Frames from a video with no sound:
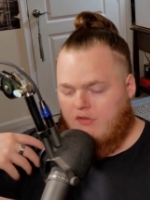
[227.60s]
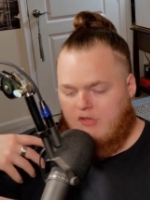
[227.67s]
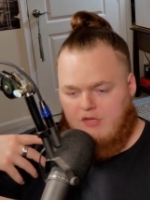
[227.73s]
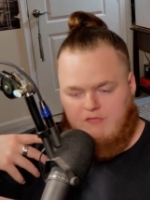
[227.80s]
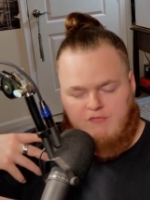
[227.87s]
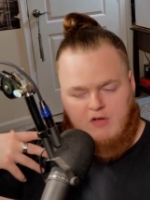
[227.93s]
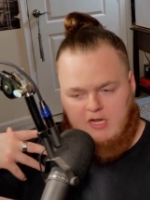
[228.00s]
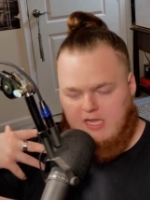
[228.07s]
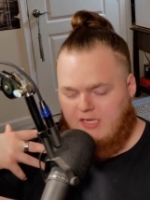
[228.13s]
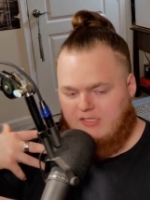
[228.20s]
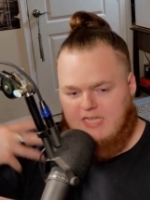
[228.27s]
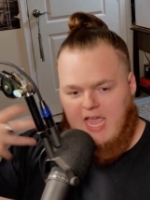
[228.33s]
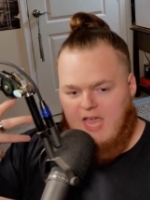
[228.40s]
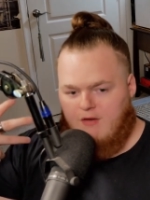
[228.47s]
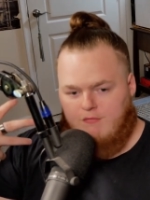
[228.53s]
fucking
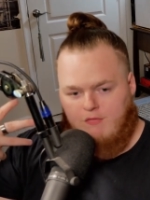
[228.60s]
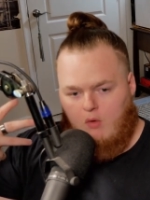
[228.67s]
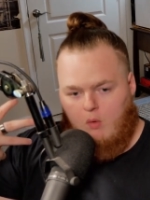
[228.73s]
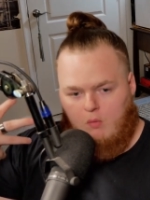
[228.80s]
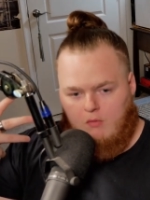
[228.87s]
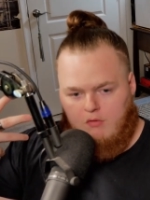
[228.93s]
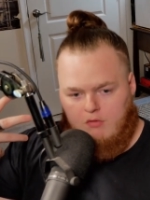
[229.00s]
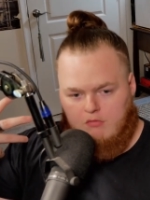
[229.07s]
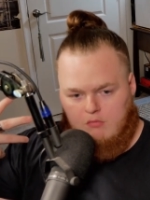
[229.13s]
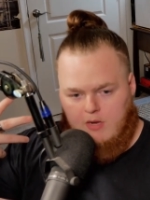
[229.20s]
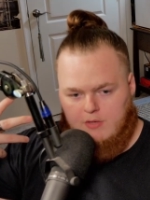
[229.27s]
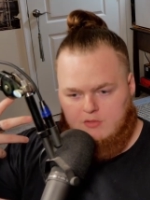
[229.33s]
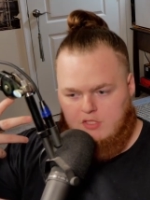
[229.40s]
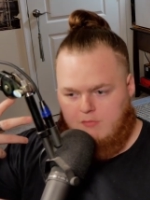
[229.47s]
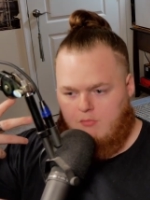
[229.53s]
tenfold
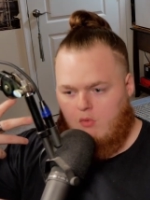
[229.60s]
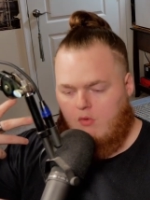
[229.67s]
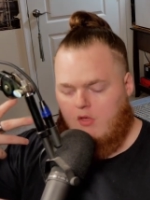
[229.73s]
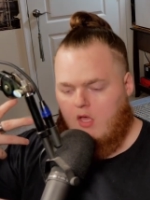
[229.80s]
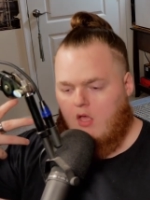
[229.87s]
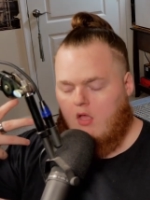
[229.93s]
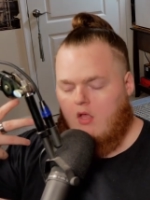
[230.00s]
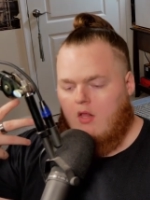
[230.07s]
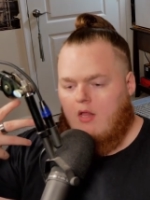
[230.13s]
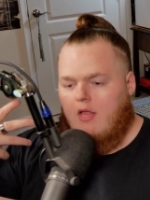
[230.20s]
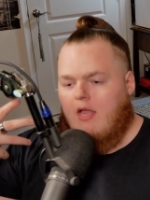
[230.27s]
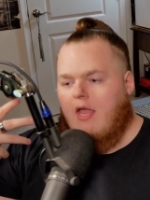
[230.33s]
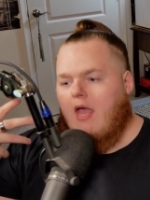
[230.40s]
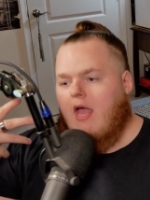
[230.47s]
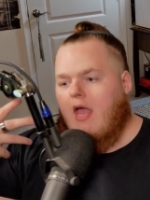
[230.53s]
throughout Shibuya
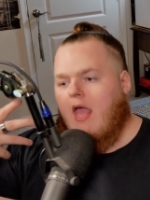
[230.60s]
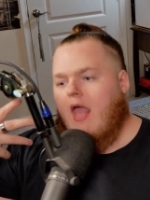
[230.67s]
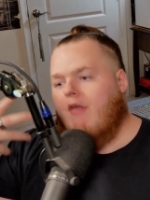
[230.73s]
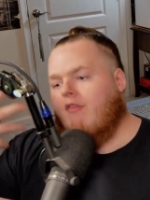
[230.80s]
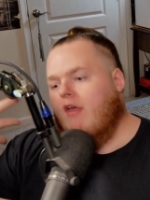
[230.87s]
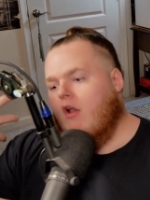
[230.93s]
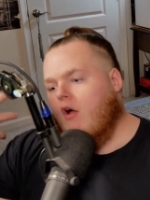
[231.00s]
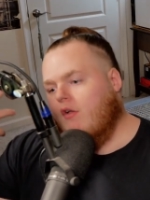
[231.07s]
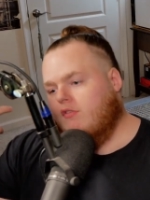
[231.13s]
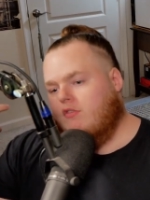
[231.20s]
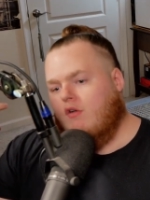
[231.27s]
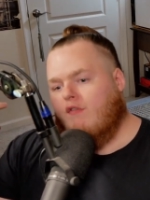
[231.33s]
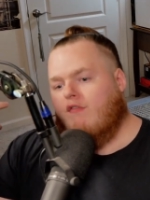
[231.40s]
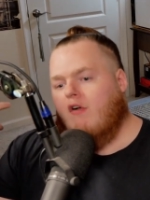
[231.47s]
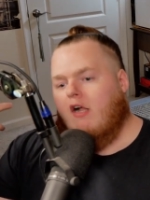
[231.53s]
and then
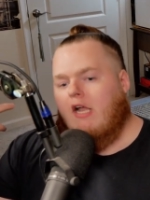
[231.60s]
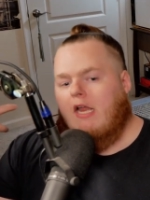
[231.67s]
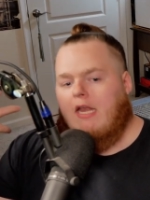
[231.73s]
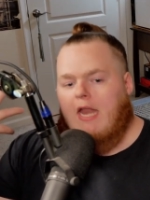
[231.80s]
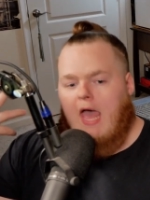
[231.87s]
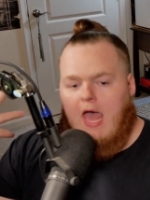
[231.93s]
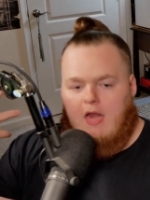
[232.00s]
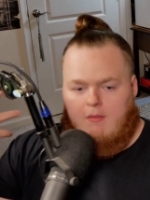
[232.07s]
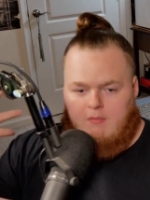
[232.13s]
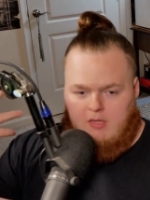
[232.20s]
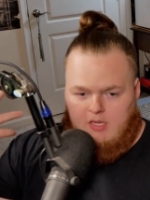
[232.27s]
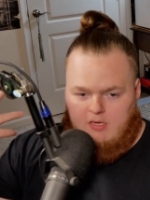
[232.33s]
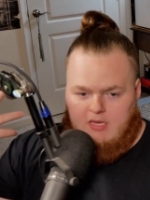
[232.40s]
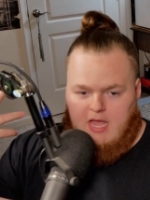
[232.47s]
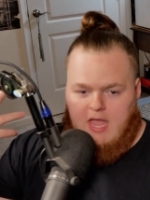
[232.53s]
also fucking
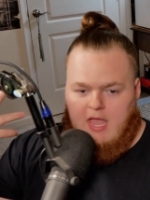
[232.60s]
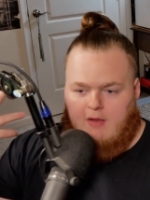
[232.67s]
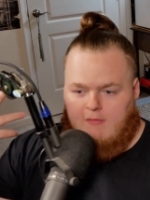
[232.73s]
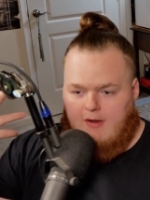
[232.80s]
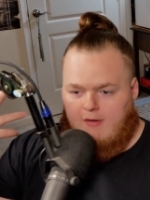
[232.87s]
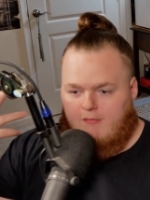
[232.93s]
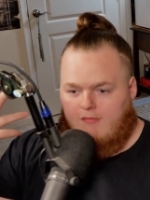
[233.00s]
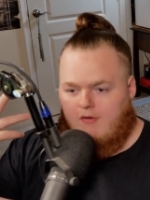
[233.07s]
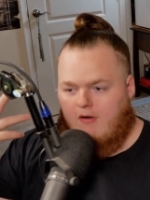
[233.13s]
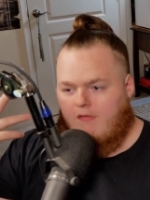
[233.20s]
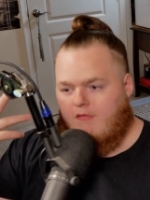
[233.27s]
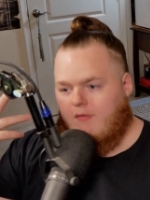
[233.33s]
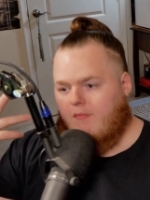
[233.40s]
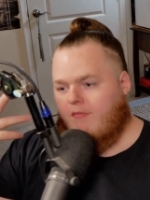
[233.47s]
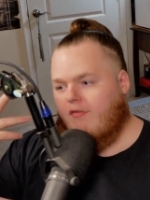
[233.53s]
Nanami dying right in front
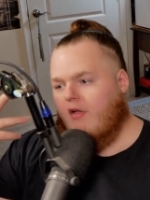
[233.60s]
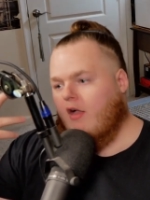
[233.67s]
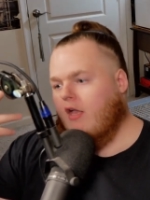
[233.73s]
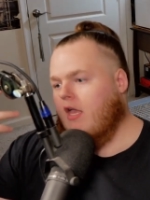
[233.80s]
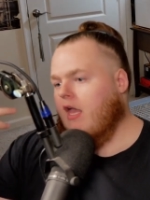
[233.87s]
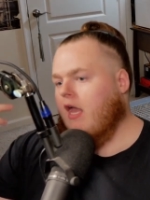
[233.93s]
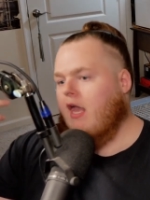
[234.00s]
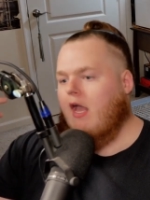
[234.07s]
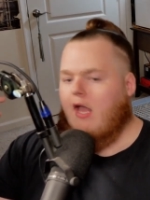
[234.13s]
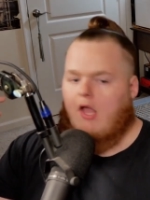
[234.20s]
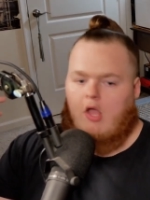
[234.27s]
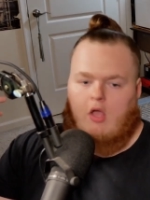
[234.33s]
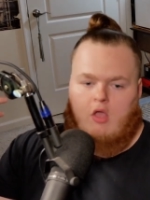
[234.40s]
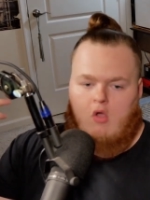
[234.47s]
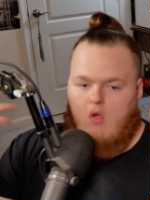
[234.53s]
of him,
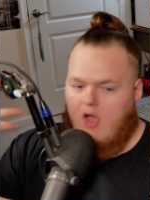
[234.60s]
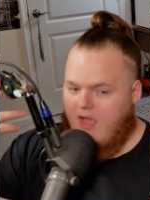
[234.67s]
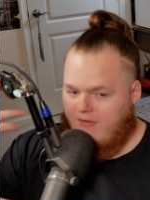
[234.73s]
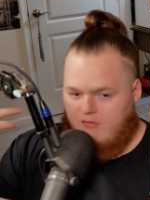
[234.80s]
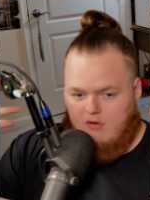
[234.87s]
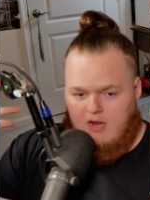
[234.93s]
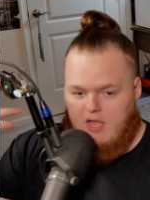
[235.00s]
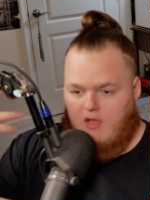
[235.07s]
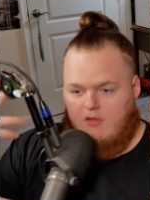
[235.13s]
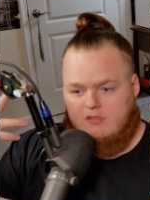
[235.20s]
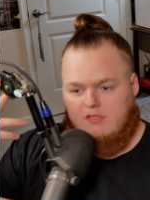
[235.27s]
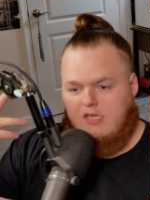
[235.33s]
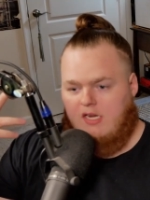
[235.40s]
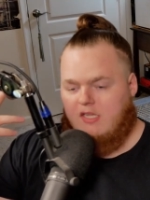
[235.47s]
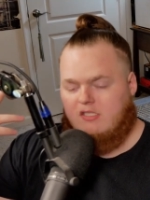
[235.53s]
fucking whoever
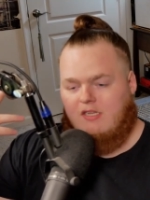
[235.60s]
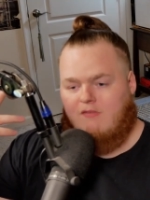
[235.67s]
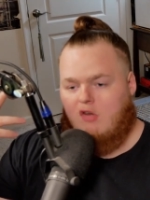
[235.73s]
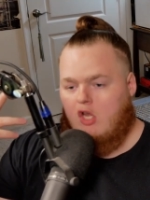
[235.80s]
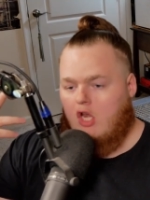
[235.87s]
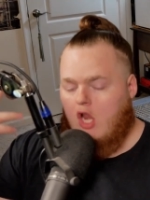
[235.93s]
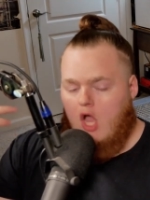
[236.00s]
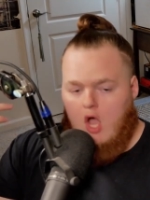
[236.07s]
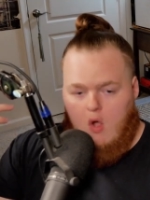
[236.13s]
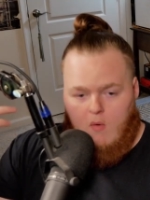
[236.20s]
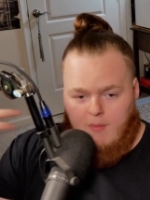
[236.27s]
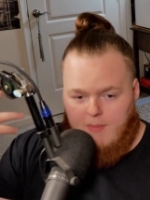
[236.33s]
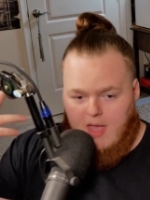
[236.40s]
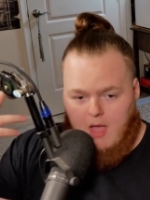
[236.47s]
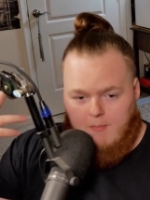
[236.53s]
else. He doesn't even know
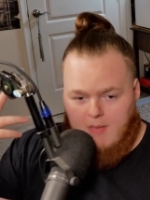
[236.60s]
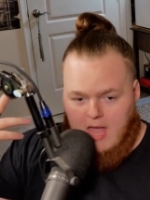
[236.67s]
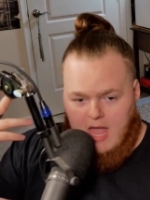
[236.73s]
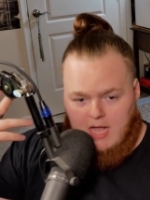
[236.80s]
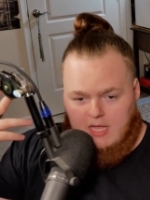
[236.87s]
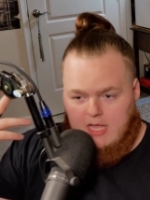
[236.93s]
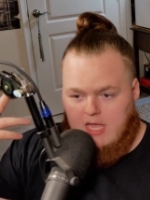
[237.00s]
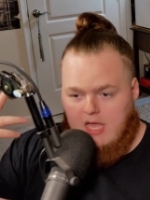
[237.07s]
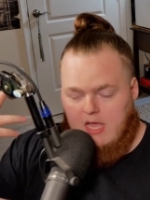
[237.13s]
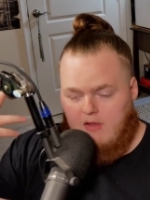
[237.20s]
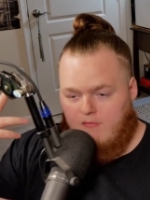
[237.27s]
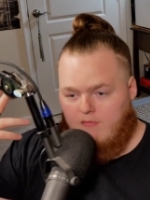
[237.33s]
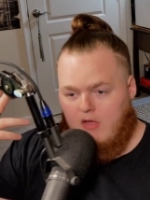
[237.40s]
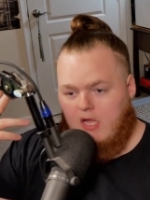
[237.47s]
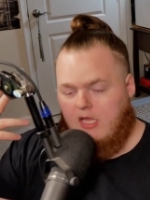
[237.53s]
about Maki
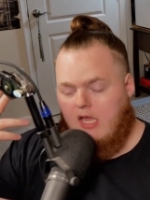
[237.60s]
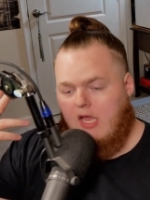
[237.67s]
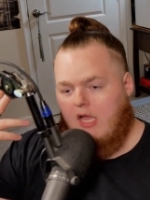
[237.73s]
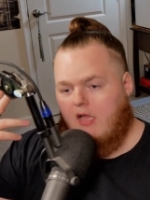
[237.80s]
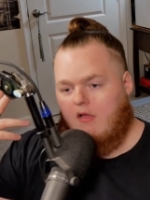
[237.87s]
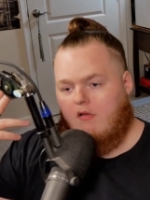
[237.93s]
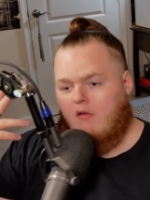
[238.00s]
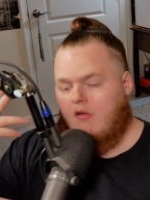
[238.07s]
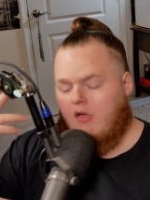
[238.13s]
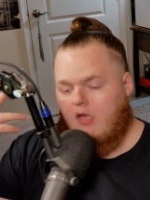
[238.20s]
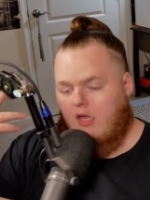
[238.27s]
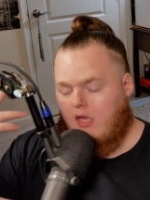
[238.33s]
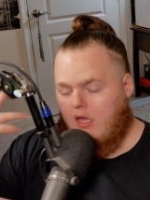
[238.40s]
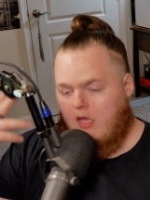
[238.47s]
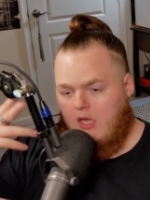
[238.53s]
and fucking
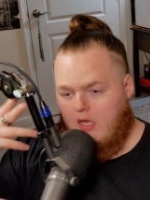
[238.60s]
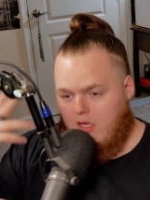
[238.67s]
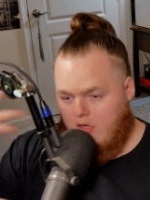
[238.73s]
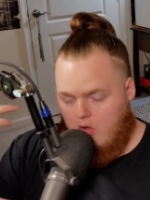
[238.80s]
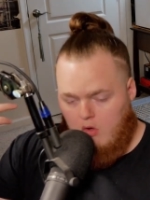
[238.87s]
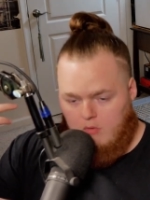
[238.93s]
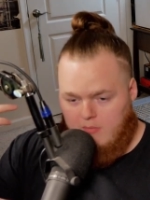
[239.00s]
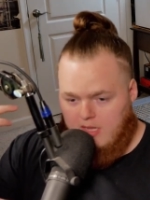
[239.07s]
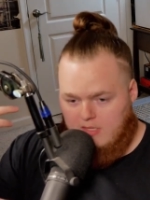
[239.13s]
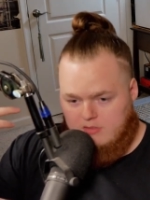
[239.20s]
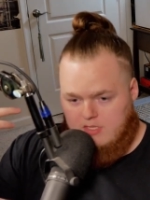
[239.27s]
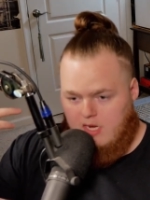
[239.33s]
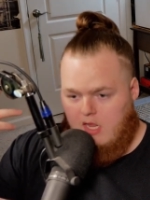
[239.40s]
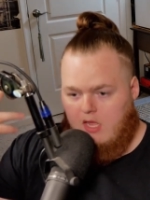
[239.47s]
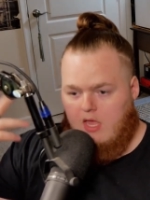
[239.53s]
uh, Old Man
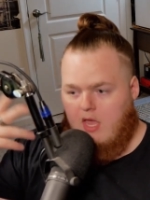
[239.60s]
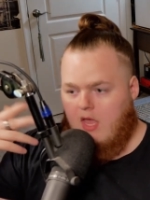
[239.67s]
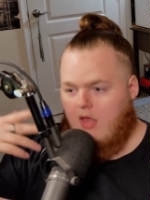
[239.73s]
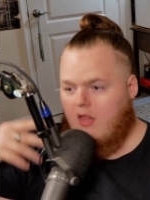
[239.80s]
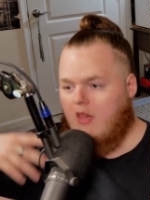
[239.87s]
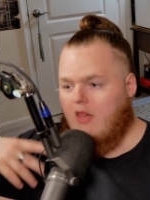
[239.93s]
Zenin yet.